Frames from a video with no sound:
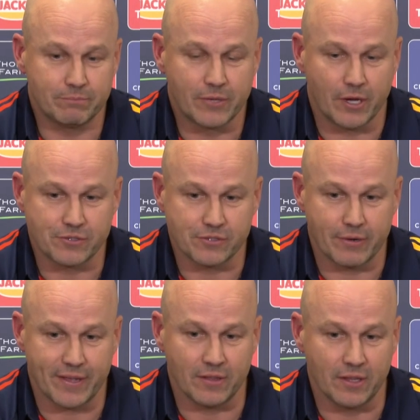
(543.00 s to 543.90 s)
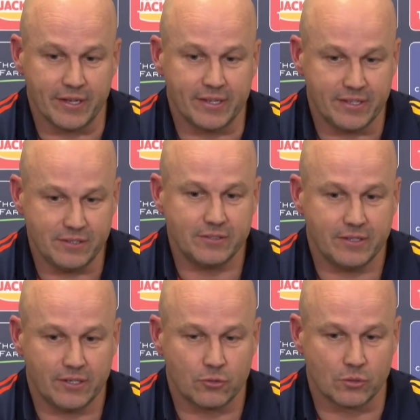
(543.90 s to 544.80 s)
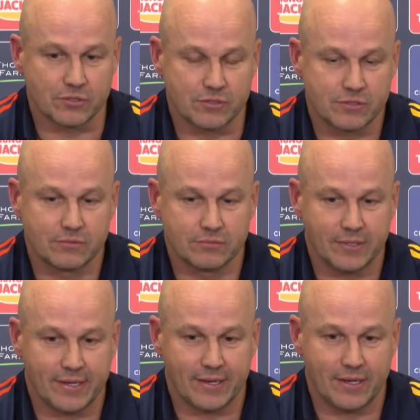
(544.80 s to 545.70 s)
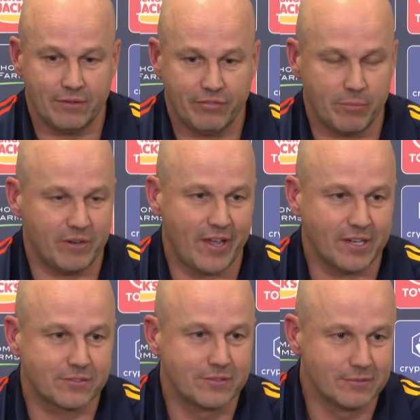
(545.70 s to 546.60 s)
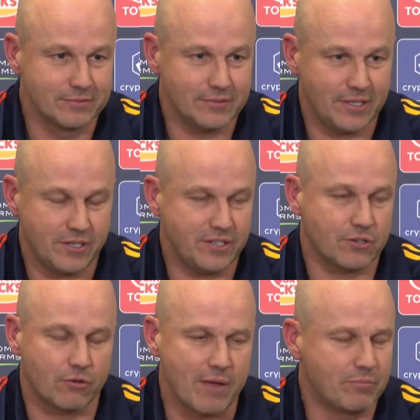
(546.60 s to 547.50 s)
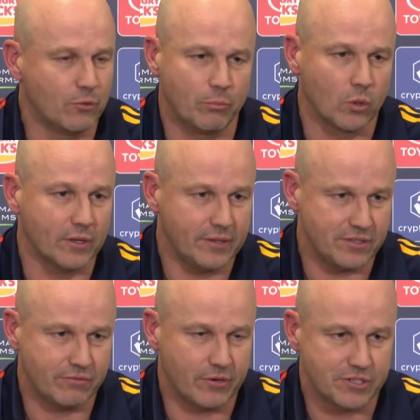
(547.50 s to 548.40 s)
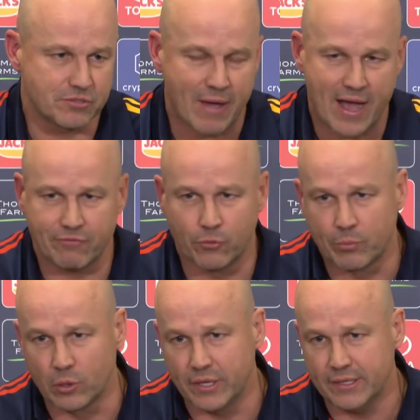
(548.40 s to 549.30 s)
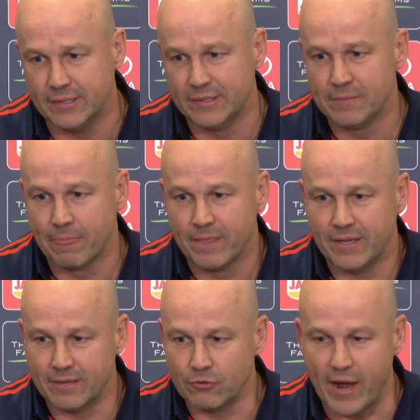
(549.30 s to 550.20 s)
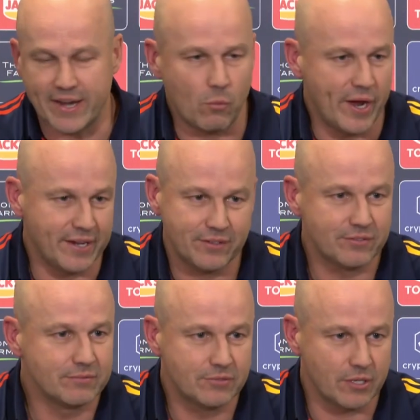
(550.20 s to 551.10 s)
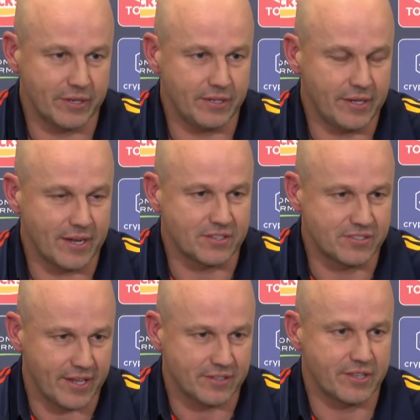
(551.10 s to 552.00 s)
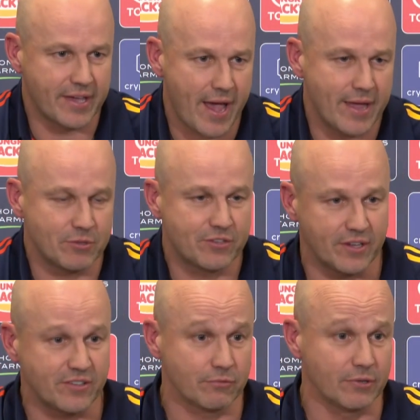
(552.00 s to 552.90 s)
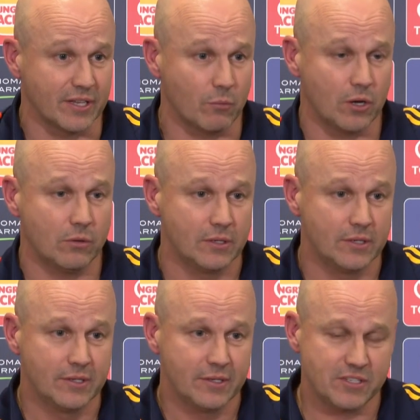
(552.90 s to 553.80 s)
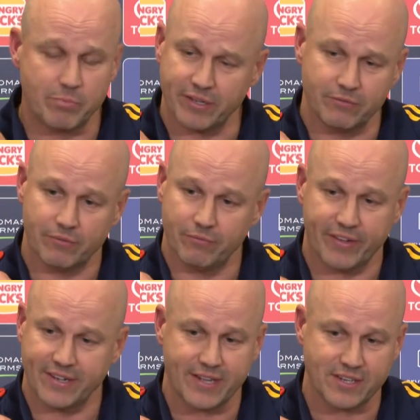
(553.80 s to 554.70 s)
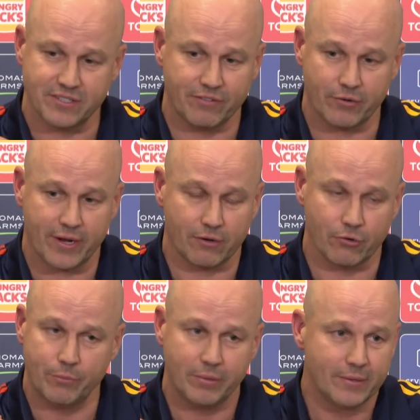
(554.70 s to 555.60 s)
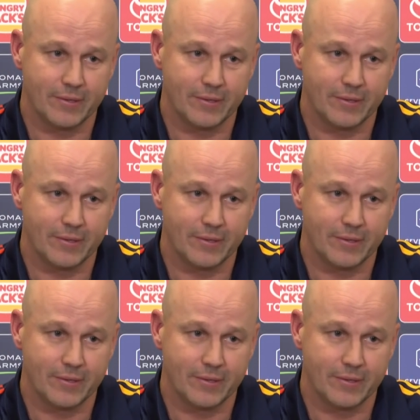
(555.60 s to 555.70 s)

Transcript: to coaches around the league, he, he causes uh, a fair bit of angst. He, he's a great footballer. He's a very smart footballer, uh, great awareness. So he, he understands the game and sees it really well. He's been fantastic for our group